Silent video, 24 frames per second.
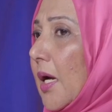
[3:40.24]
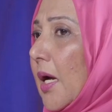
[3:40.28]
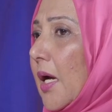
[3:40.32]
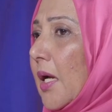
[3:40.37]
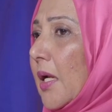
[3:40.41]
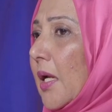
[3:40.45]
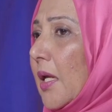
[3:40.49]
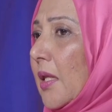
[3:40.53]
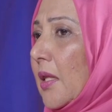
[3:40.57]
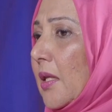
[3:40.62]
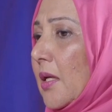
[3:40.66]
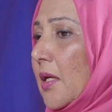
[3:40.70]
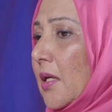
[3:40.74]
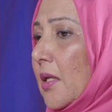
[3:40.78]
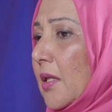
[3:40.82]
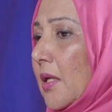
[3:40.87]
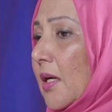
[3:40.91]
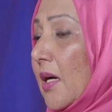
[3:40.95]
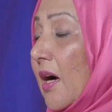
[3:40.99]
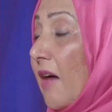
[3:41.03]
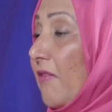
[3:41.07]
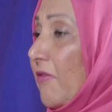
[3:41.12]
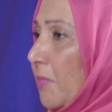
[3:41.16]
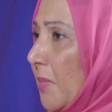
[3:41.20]
And I think the
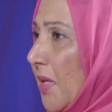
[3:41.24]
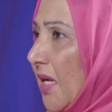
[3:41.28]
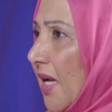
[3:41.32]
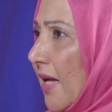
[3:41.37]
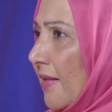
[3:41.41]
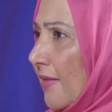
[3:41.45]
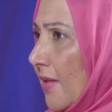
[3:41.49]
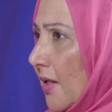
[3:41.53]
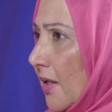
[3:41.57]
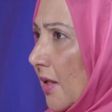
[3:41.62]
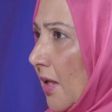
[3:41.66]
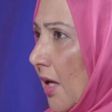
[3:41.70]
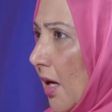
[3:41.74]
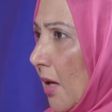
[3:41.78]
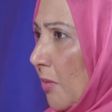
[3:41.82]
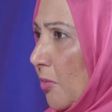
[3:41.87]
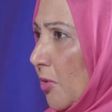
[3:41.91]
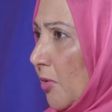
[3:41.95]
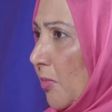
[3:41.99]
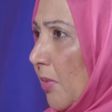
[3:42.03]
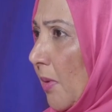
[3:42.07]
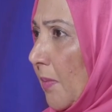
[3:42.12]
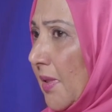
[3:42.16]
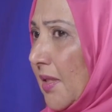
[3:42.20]
government at the time was
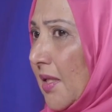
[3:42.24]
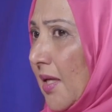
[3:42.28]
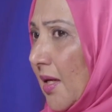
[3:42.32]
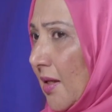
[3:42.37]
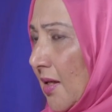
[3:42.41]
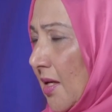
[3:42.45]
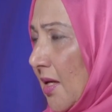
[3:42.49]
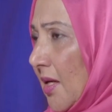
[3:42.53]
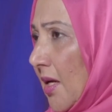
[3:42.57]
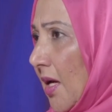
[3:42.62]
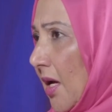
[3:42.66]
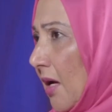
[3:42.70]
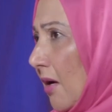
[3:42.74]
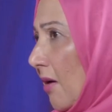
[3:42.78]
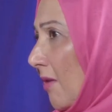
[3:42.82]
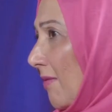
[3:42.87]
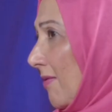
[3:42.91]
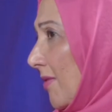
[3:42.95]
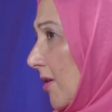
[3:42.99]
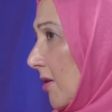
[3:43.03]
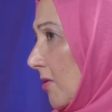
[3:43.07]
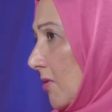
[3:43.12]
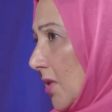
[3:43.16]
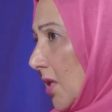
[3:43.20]
probably taking care of
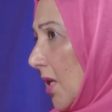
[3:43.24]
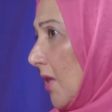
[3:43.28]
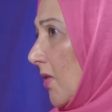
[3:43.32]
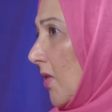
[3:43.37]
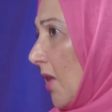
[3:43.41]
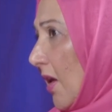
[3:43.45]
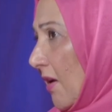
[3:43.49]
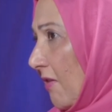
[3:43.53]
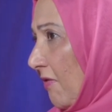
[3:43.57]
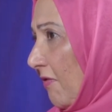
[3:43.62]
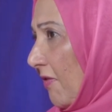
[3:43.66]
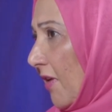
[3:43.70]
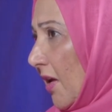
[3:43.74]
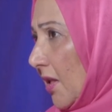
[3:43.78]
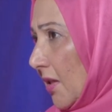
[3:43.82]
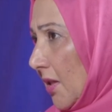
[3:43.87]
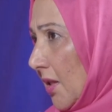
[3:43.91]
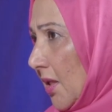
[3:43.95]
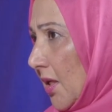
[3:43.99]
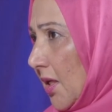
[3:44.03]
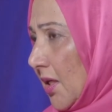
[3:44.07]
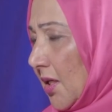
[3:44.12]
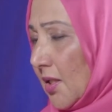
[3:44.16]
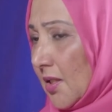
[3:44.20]
those that they felt
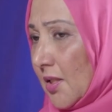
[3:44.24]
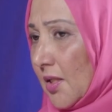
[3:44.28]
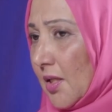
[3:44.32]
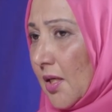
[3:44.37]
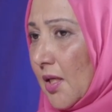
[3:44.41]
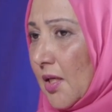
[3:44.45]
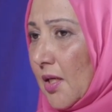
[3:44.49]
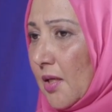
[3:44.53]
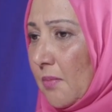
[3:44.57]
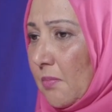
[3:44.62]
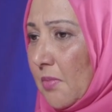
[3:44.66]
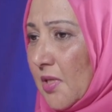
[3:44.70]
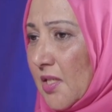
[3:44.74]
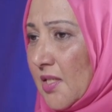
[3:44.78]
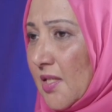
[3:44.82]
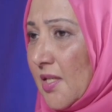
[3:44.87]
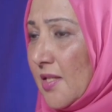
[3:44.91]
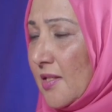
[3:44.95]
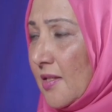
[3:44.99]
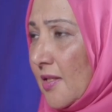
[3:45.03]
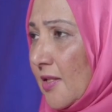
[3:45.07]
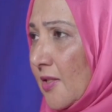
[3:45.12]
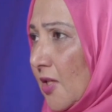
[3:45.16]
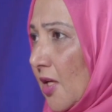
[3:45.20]
needed
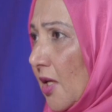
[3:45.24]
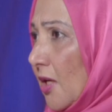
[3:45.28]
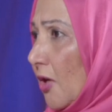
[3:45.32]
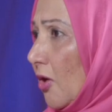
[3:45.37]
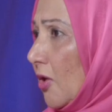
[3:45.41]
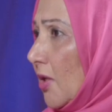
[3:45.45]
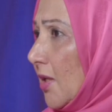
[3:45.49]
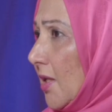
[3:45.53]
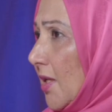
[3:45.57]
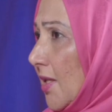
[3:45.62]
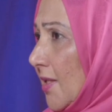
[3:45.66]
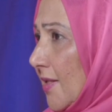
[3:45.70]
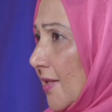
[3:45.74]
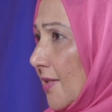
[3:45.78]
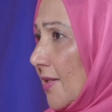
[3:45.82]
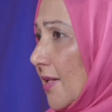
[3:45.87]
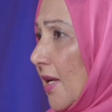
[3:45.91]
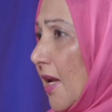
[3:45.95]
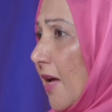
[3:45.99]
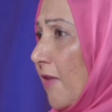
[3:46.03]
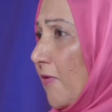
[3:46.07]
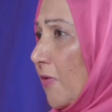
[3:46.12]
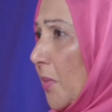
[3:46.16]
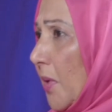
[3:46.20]
assistance and not
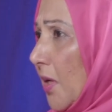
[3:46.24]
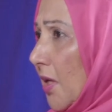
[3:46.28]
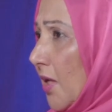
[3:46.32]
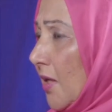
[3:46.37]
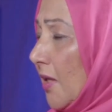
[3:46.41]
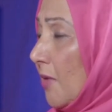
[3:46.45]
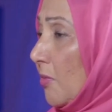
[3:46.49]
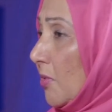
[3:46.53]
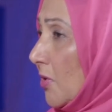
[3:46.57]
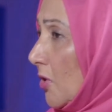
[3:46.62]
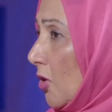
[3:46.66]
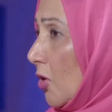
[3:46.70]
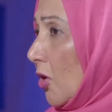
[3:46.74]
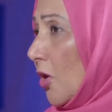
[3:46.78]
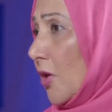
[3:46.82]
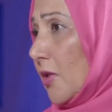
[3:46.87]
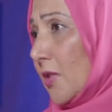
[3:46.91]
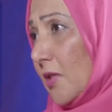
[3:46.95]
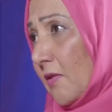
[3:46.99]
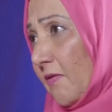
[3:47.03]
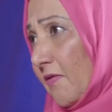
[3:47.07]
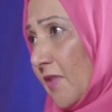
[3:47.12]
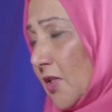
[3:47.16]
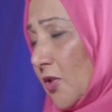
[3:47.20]
necessarily everybody. There was
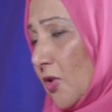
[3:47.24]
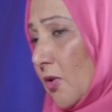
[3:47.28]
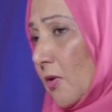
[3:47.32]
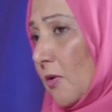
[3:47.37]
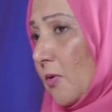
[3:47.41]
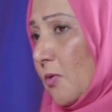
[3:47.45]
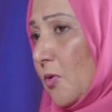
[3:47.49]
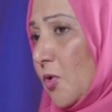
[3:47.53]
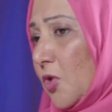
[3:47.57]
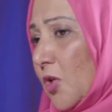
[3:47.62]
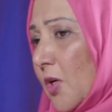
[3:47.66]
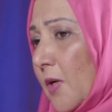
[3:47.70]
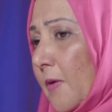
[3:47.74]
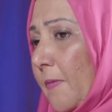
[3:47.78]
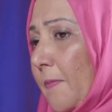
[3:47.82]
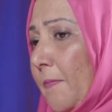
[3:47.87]
lots of exclusion.